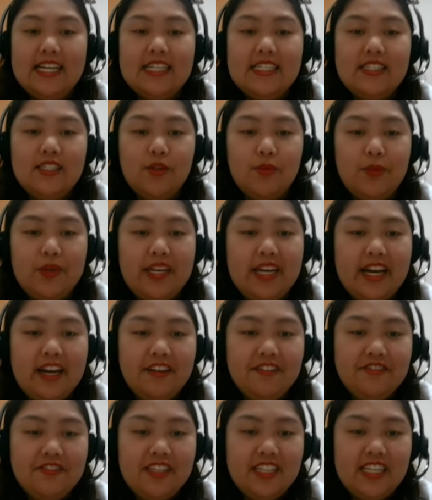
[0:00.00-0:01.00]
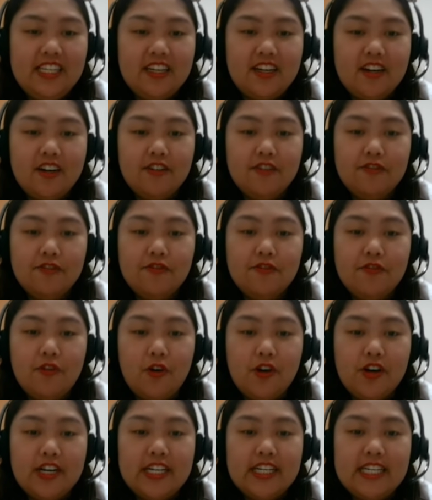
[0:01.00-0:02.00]
So we have here
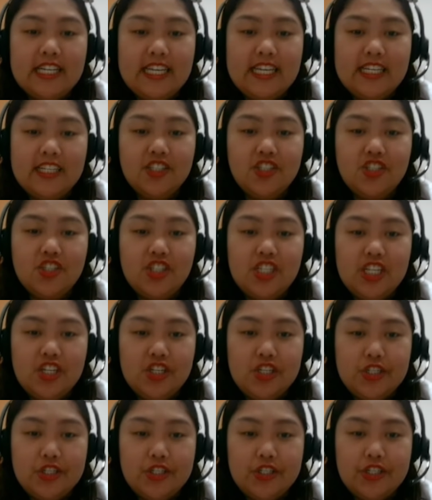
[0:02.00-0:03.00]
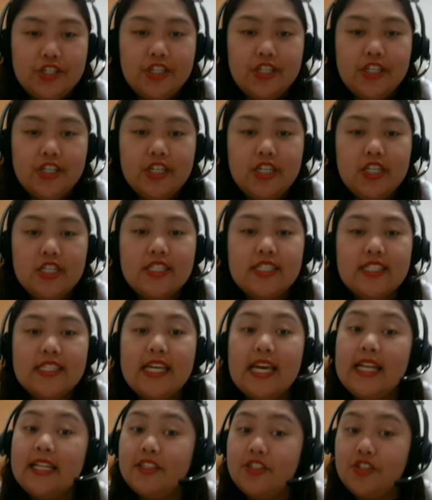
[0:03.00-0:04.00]
foreign English
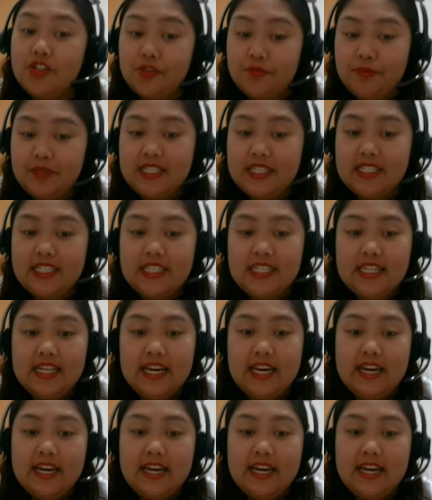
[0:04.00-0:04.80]
teachers, eligibility,